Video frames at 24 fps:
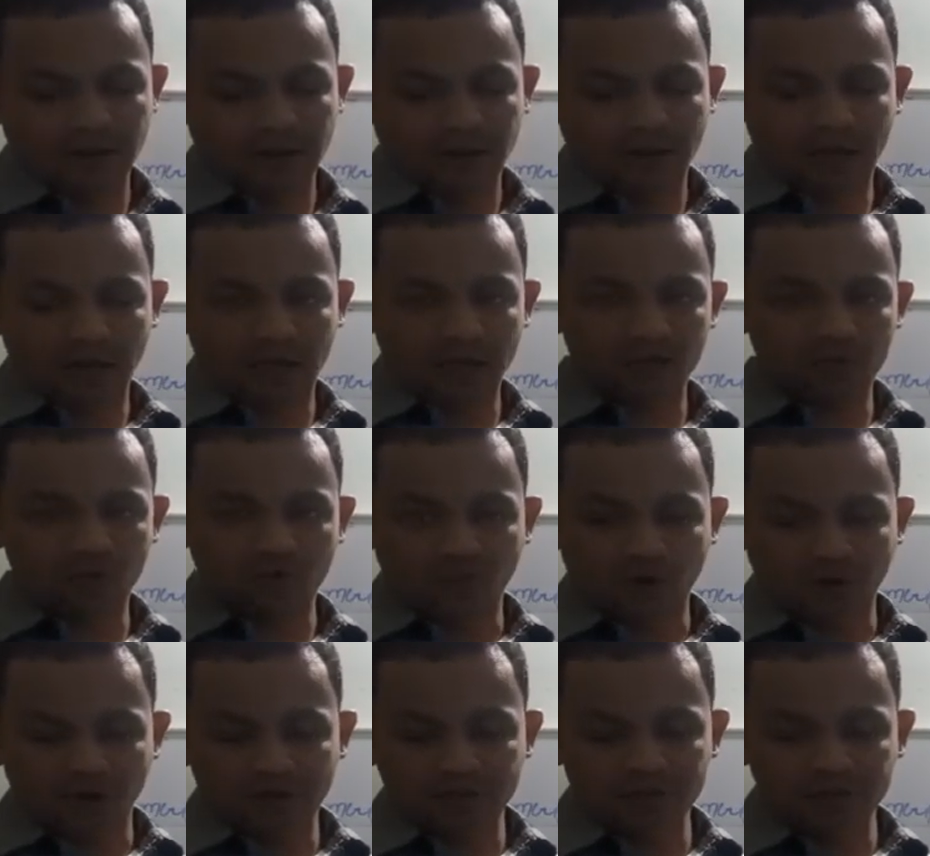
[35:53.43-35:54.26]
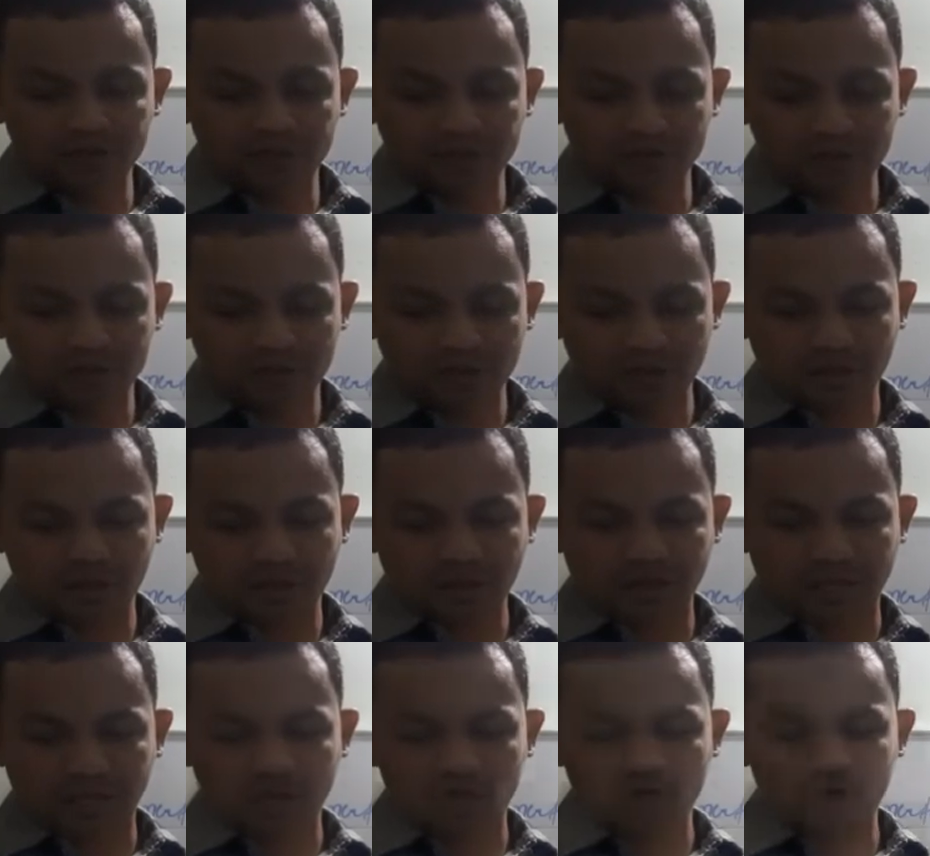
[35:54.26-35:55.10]
and while this
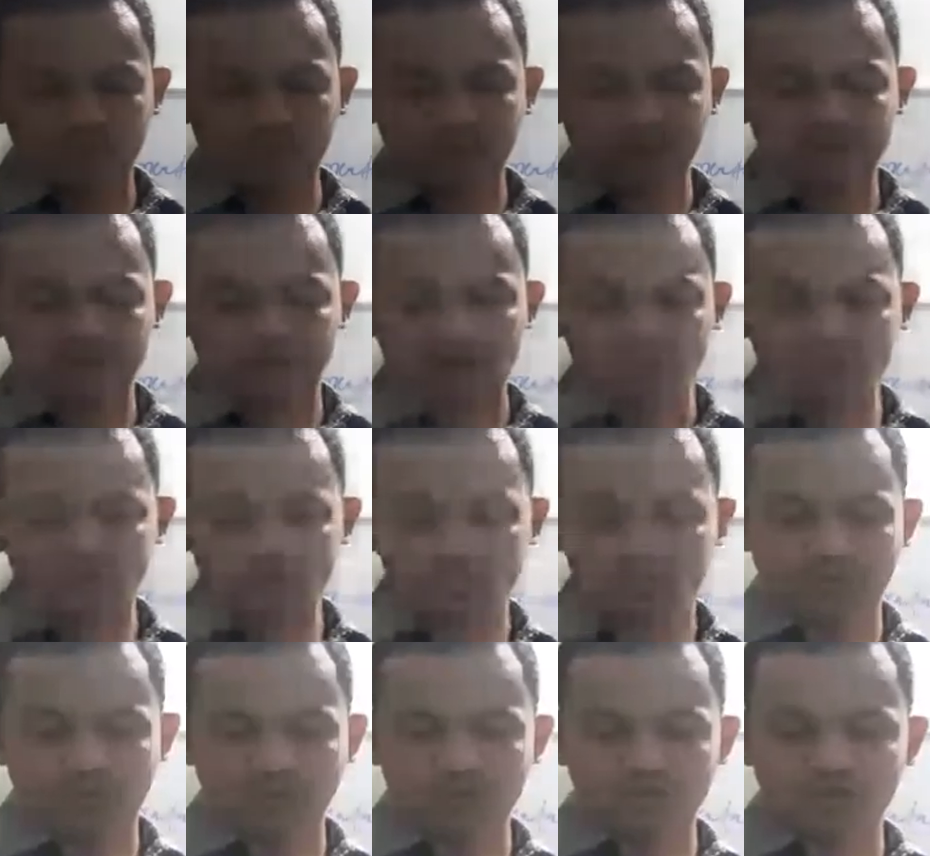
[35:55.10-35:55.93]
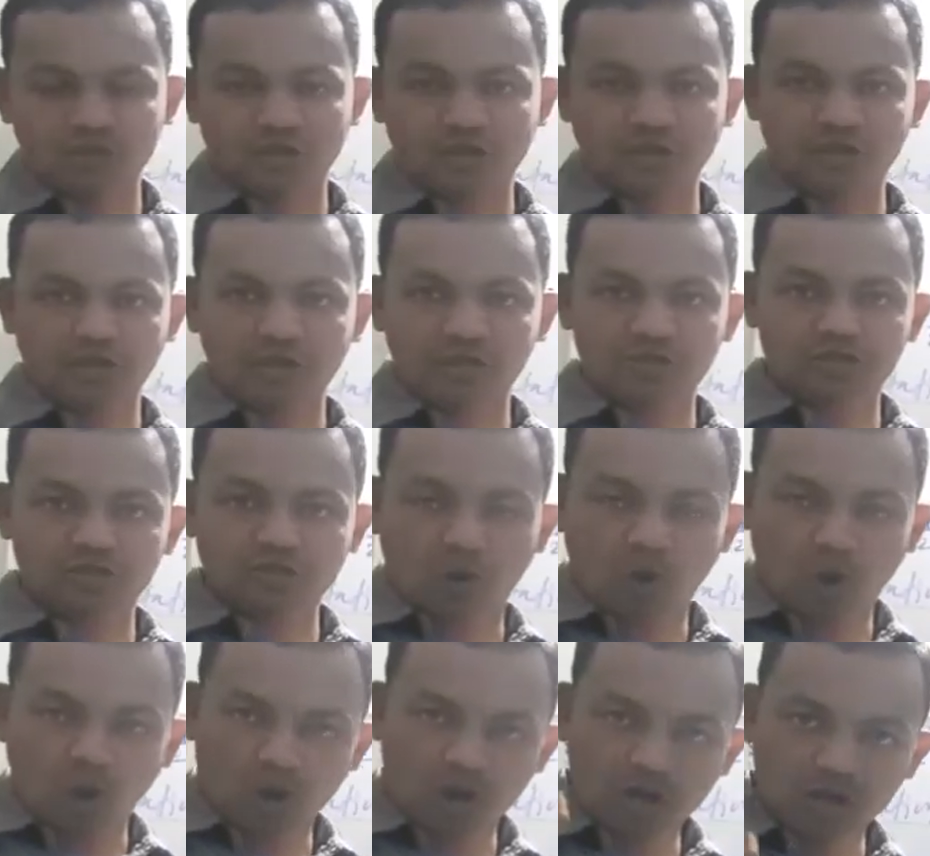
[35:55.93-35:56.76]
anaerobic respiration is
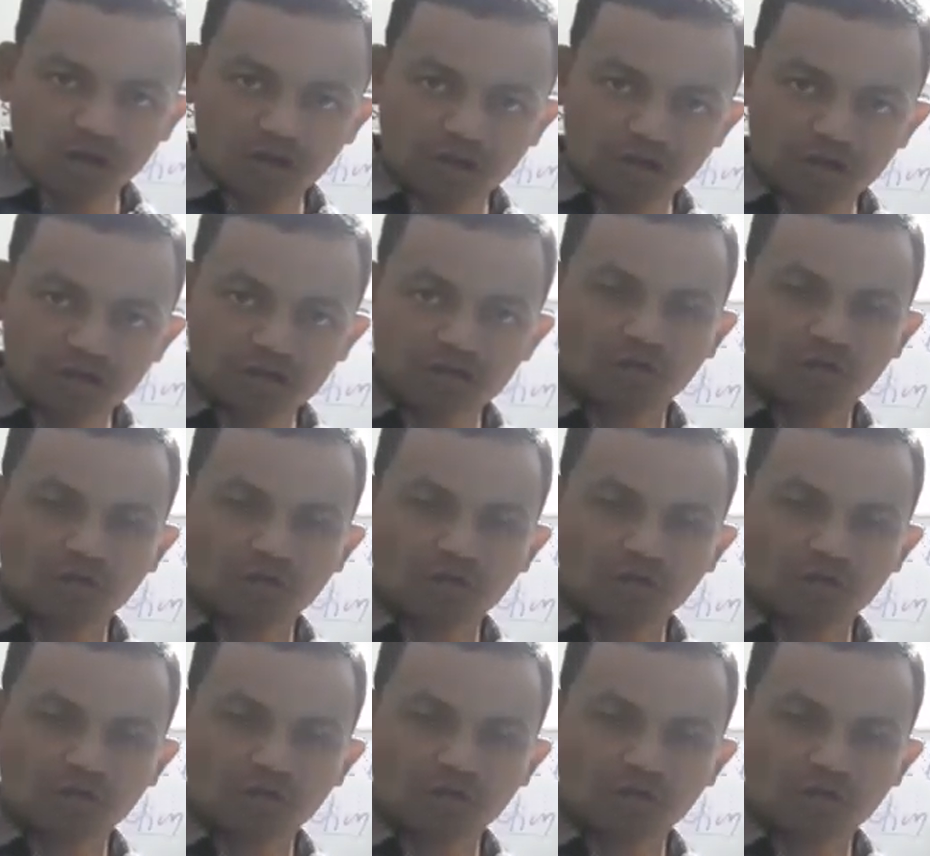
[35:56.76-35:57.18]
occurs